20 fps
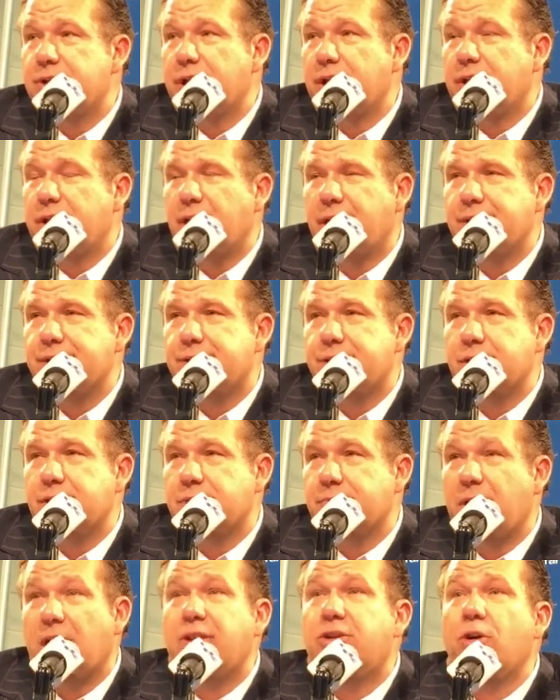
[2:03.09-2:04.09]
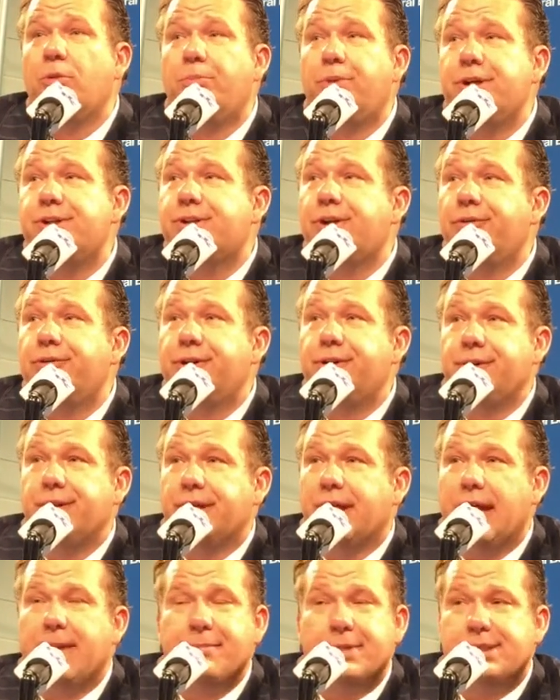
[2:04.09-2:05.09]
and athleticism, I told Briscoe during the
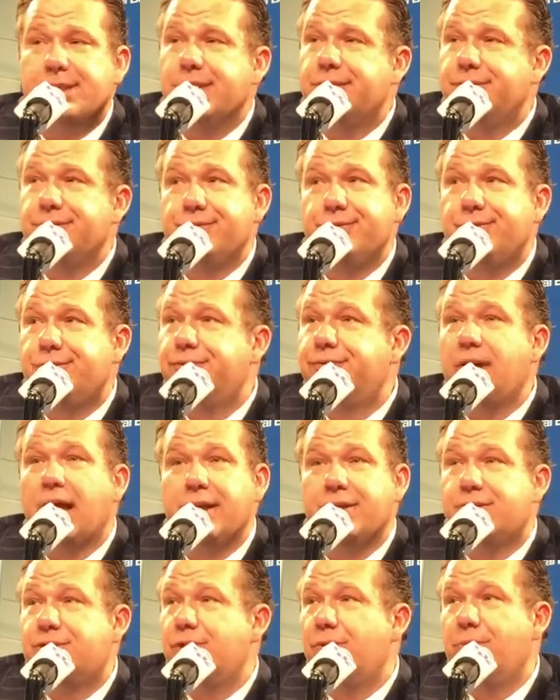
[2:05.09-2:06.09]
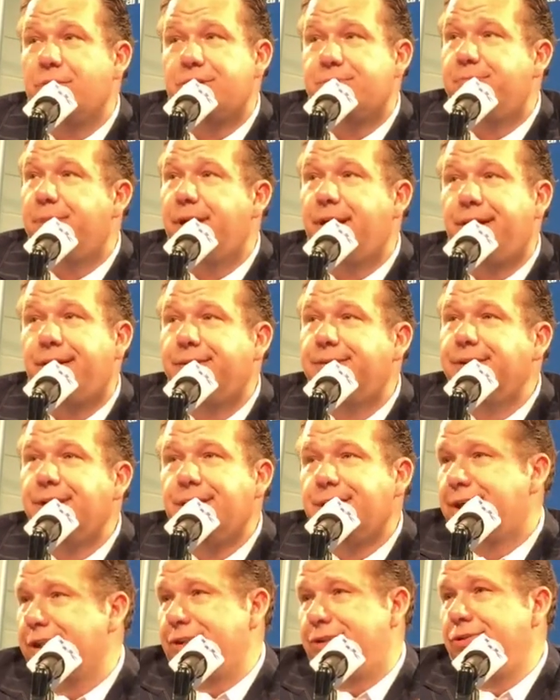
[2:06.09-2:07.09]
game, I said, dude, you've gotten so much better.
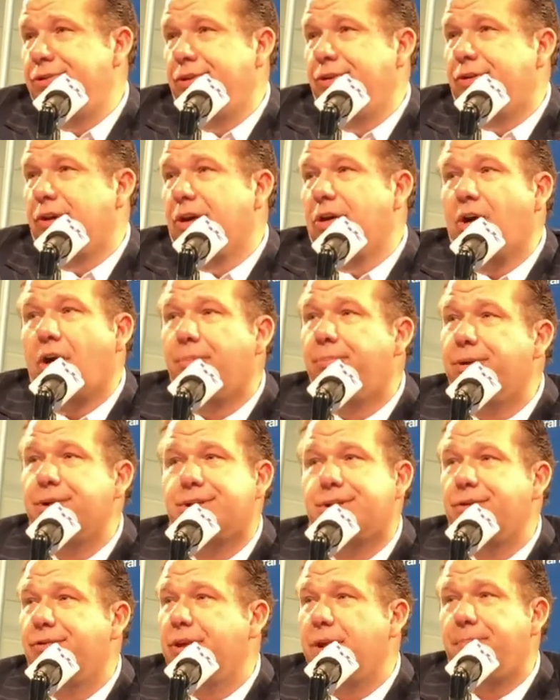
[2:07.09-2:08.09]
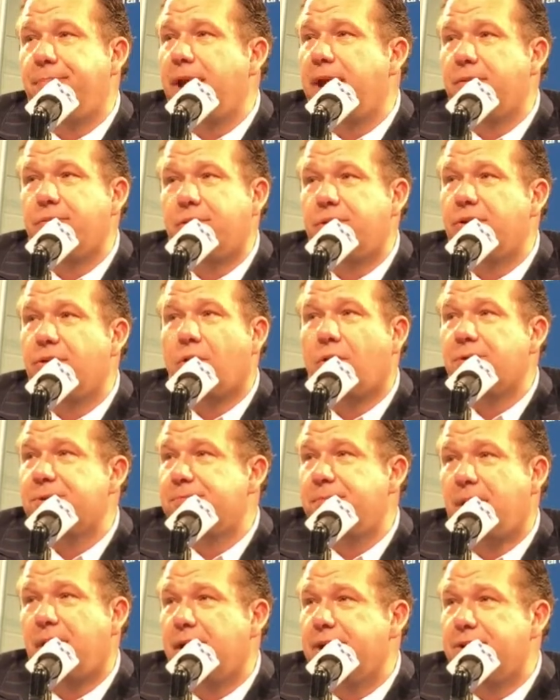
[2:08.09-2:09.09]
Because you, you could guard Briscoe in the paint with your arms
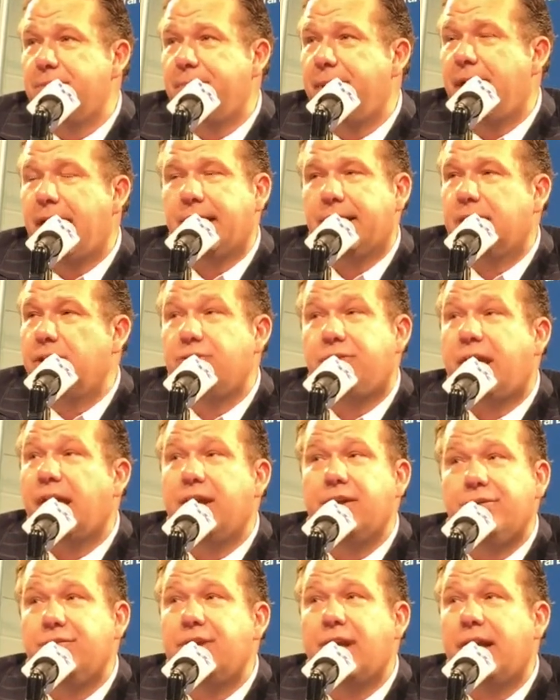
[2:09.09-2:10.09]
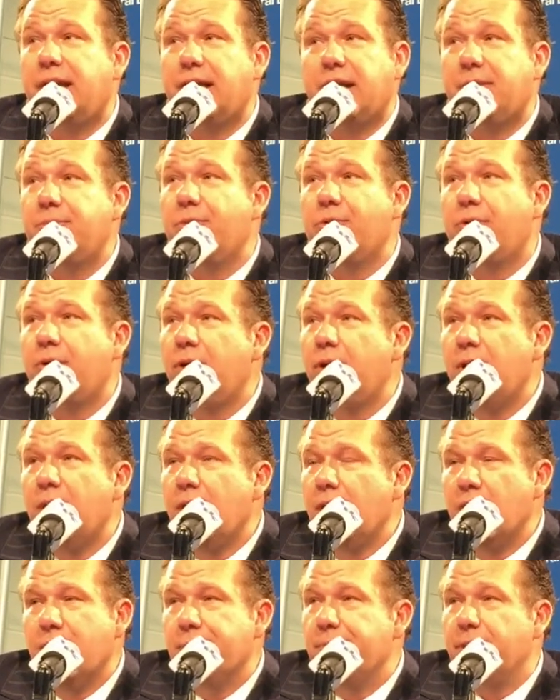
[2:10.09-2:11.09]
behind your back, and you can't do that anymore.
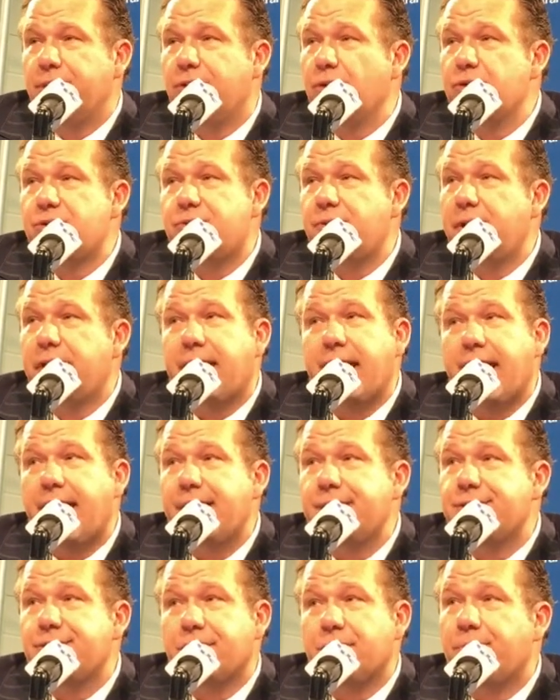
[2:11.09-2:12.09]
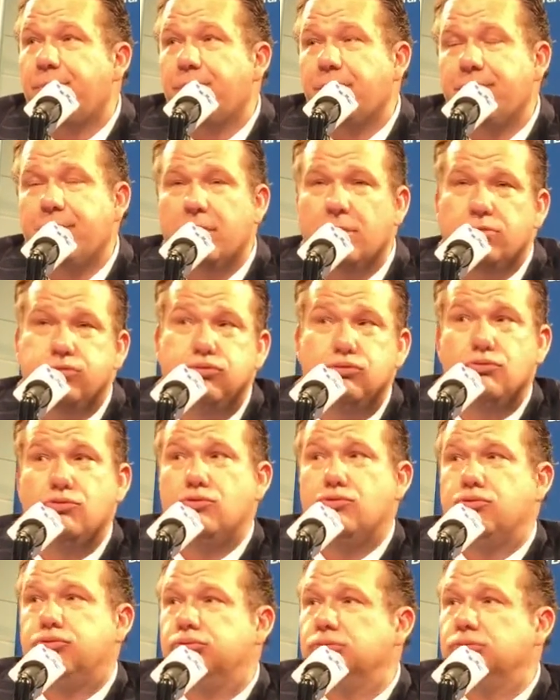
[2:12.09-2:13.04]
But those three cats on the perimeter, ooh,